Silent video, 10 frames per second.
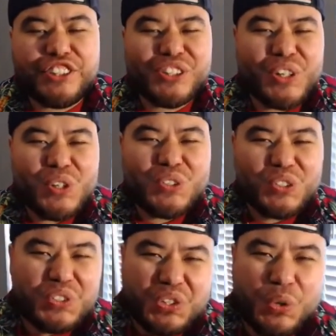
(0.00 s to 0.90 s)
Your host,
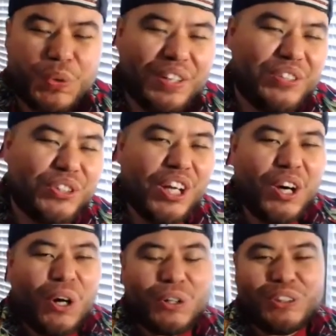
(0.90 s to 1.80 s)
as always,
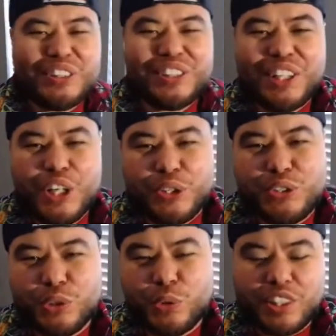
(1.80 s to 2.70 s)
Harley
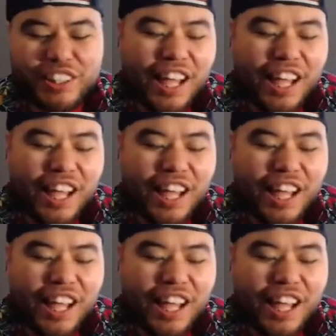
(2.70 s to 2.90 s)
Dugan.